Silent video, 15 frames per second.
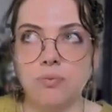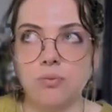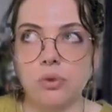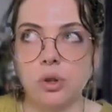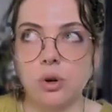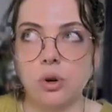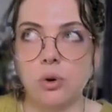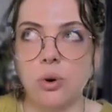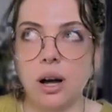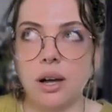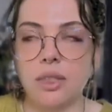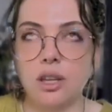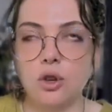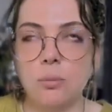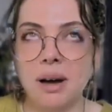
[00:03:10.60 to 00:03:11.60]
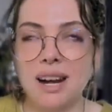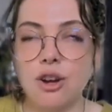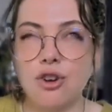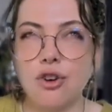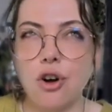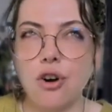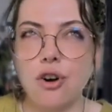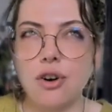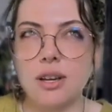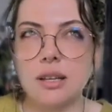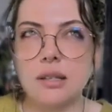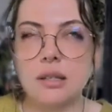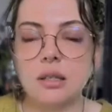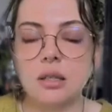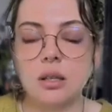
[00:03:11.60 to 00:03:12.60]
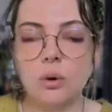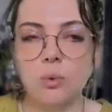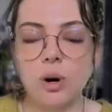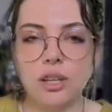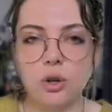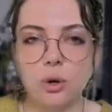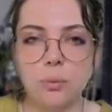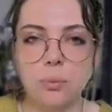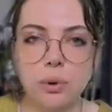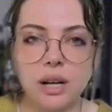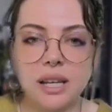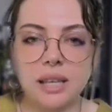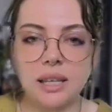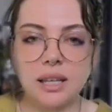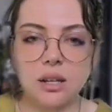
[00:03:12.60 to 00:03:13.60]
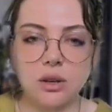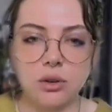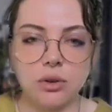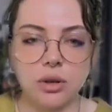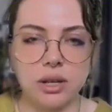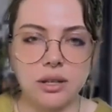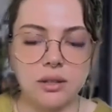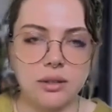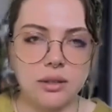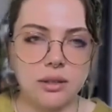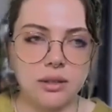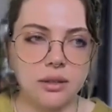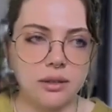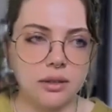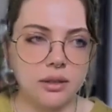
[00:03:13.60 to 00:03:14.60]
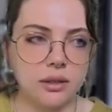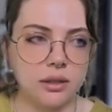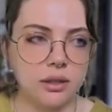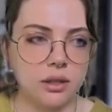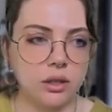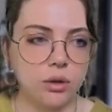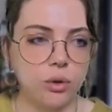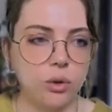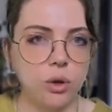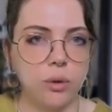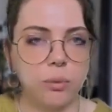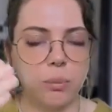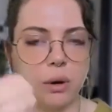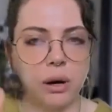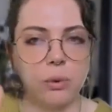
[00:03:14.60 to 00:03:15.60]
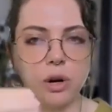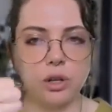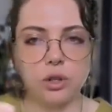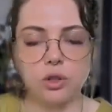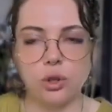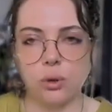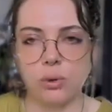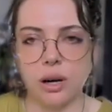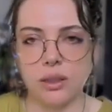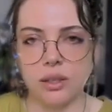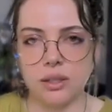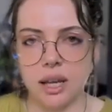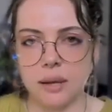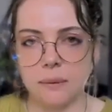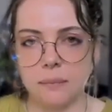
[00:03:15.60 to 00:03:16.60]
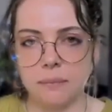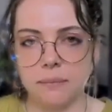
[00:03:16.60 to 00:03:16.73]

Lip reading: or rather, you might notice where you're bringing in noise by what you do throughout the day.